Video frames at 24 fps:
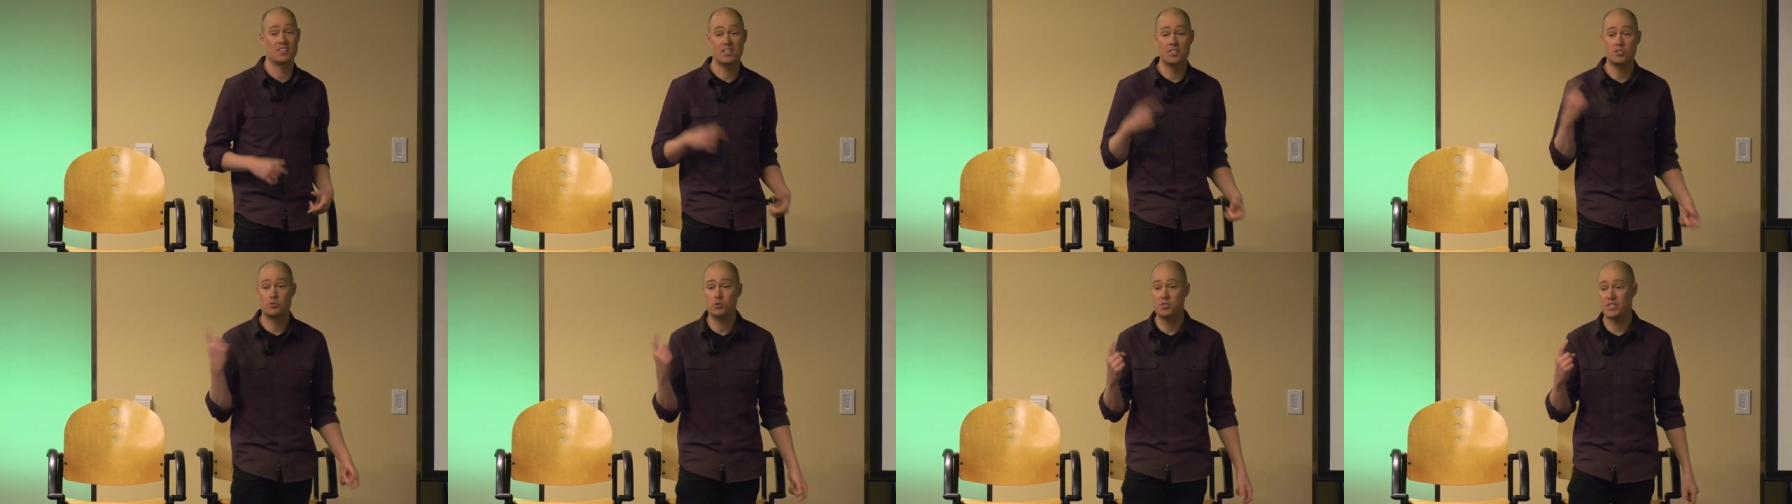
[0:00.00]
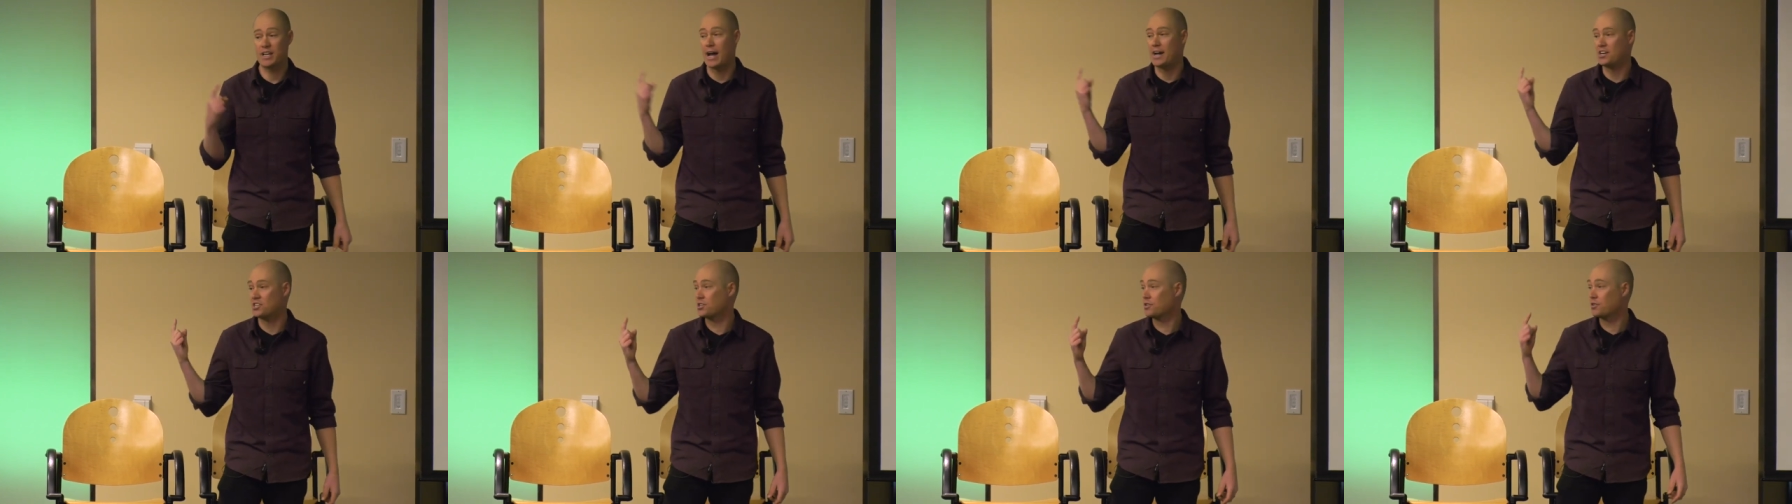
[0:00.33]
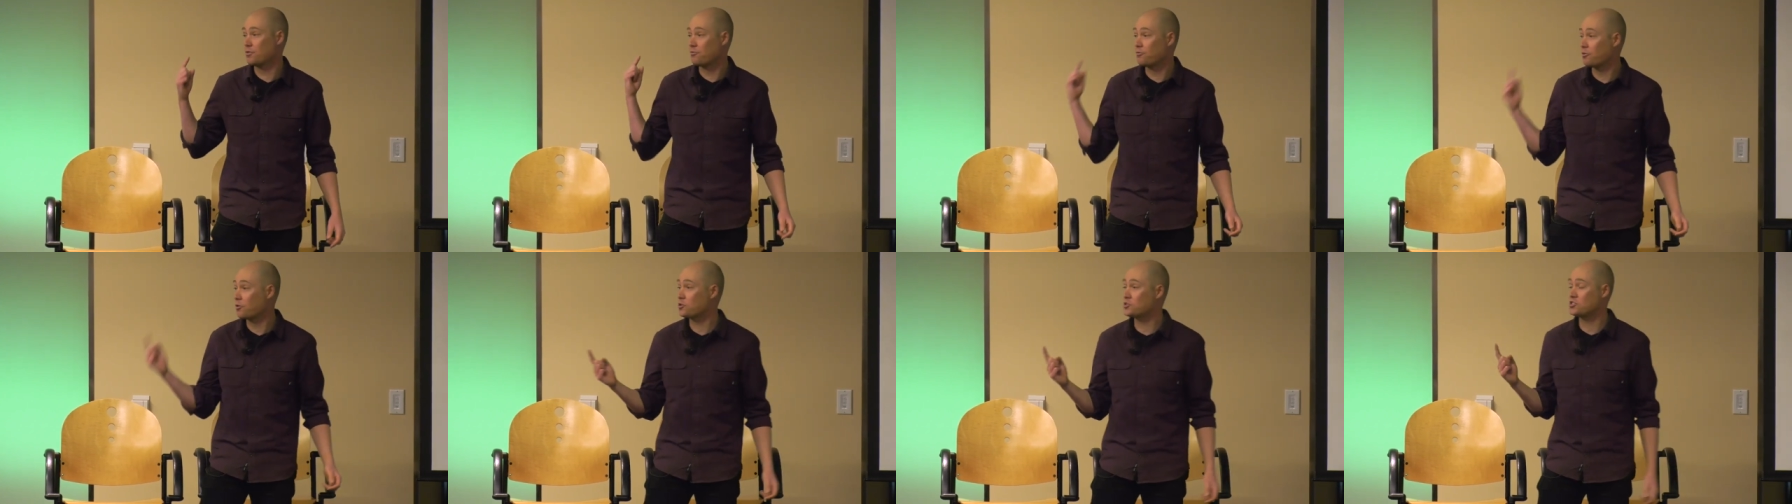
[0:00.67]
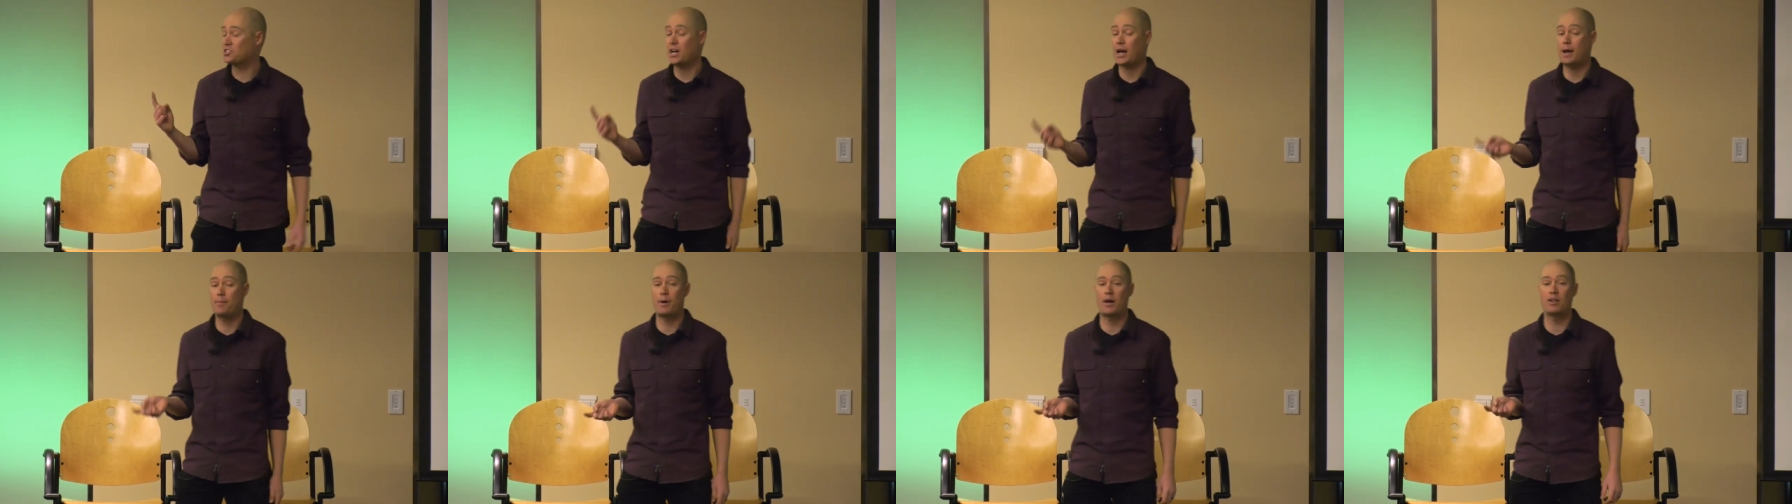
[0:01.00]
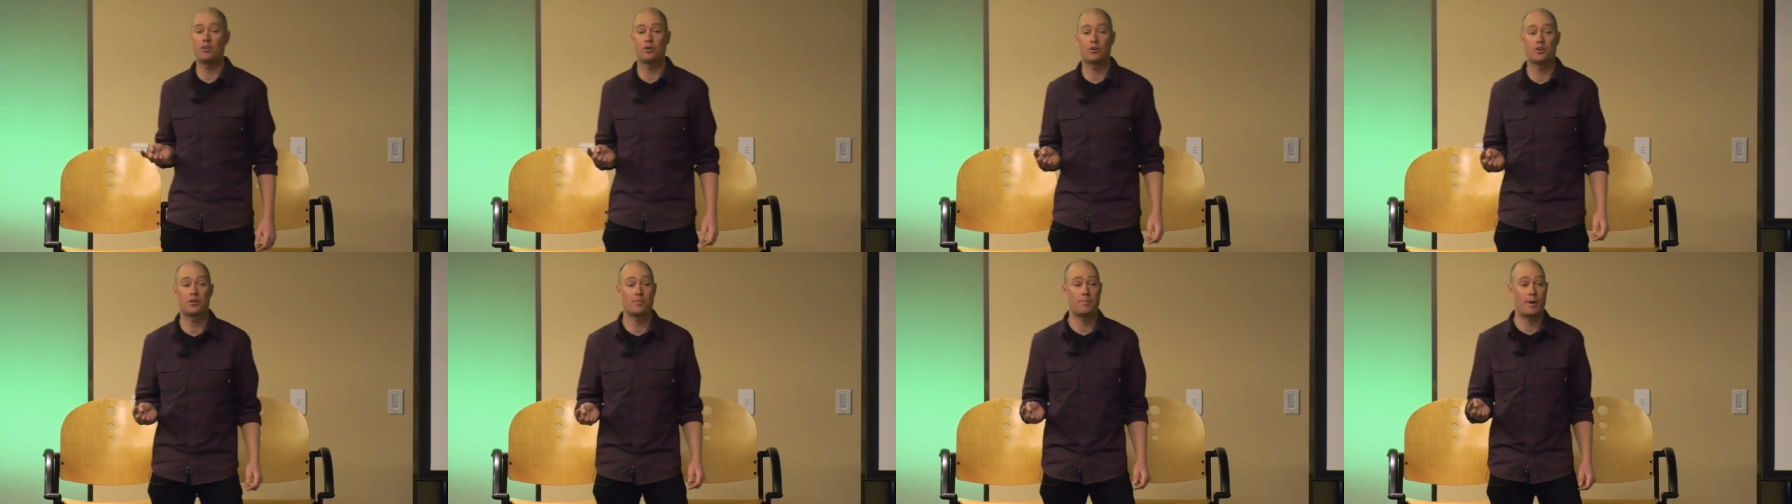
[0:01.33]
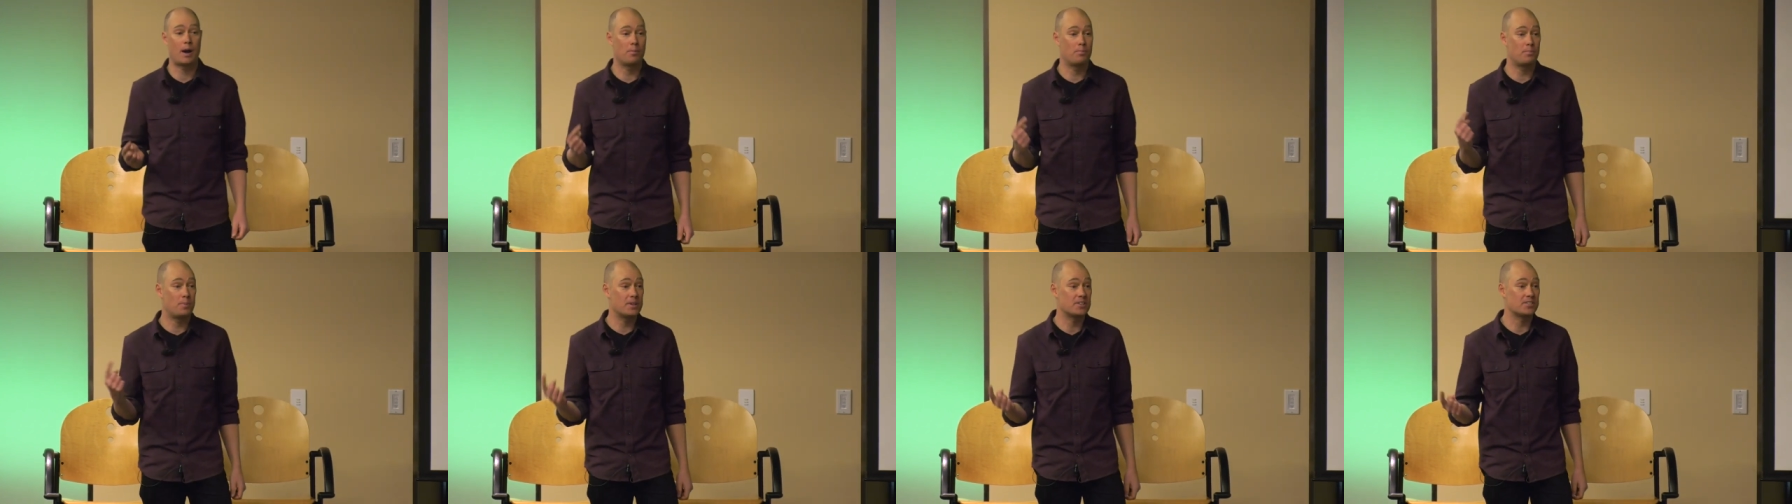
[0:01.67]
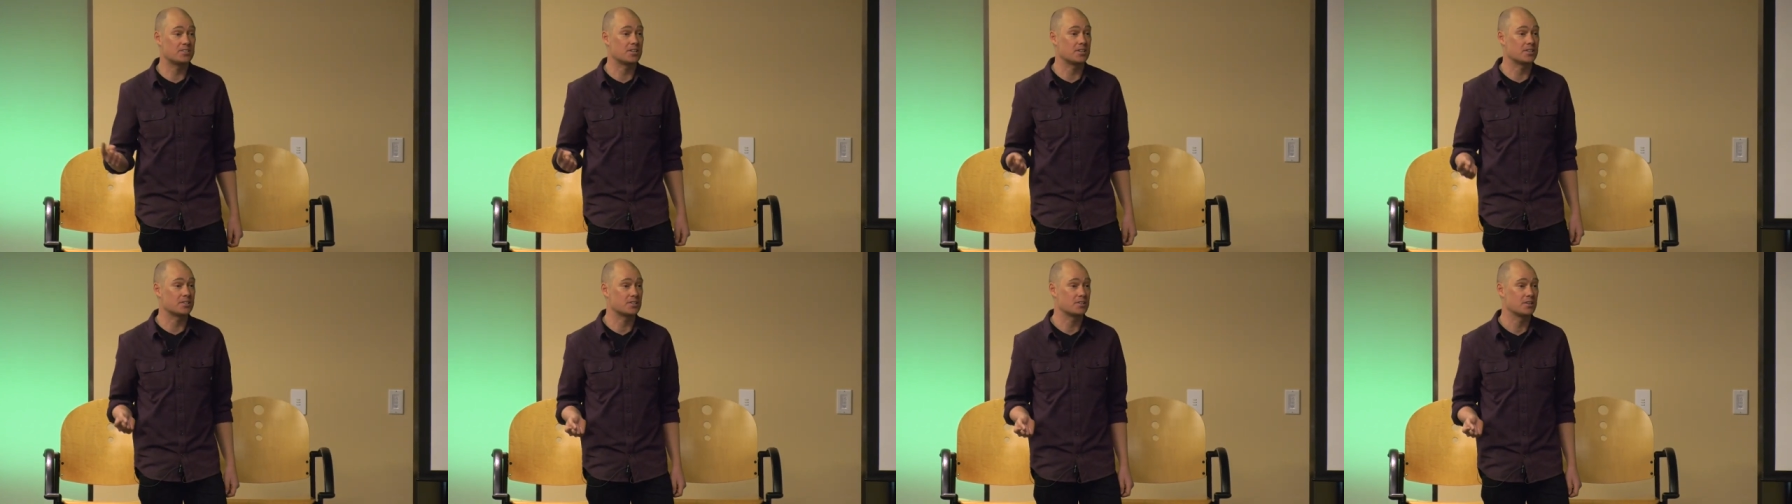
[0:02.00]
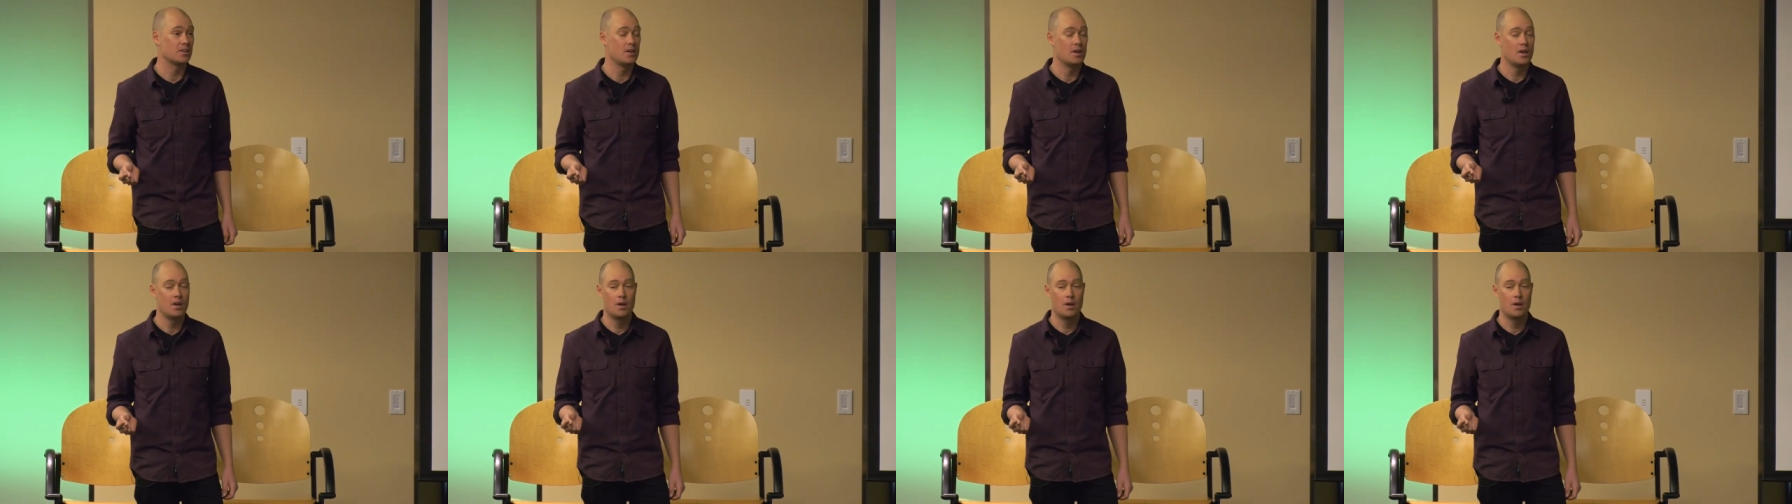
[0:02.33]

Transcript: And this was actually the first time I learned about business.